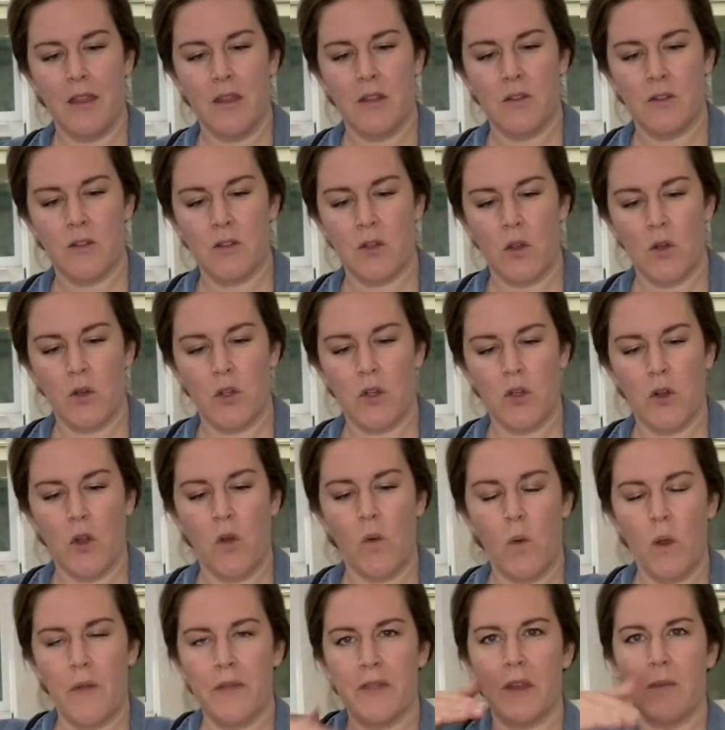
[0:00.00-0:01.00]
So you don't
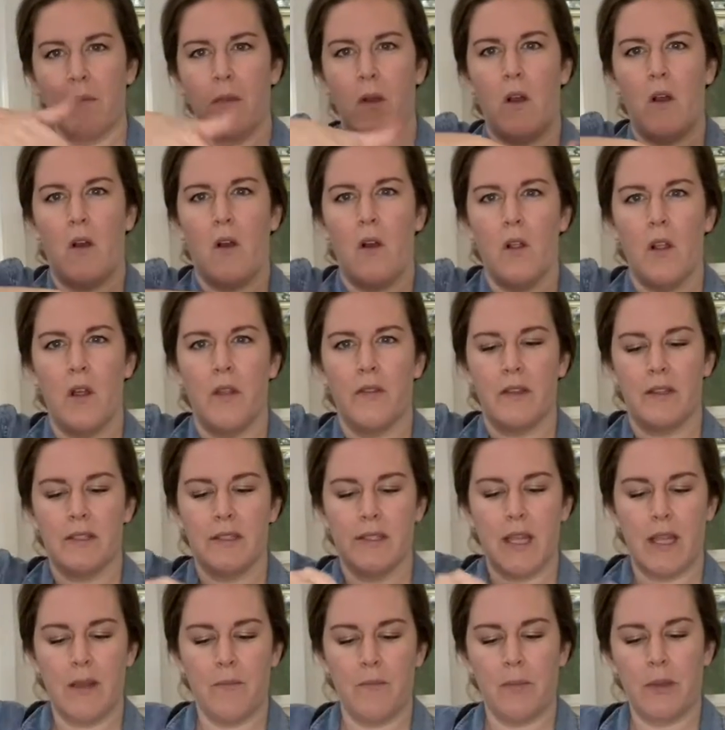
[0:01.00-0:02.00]
want them all on the
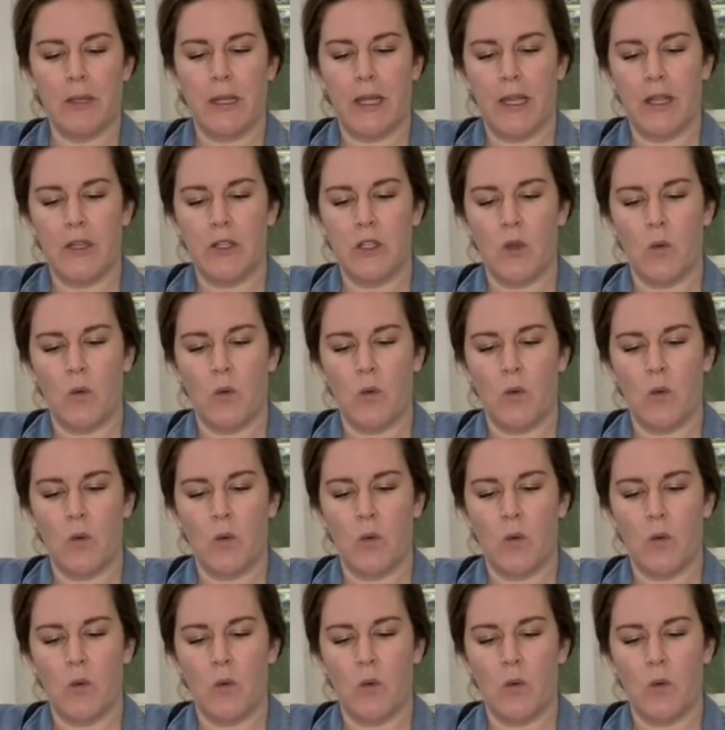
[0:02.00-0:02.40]
same plane.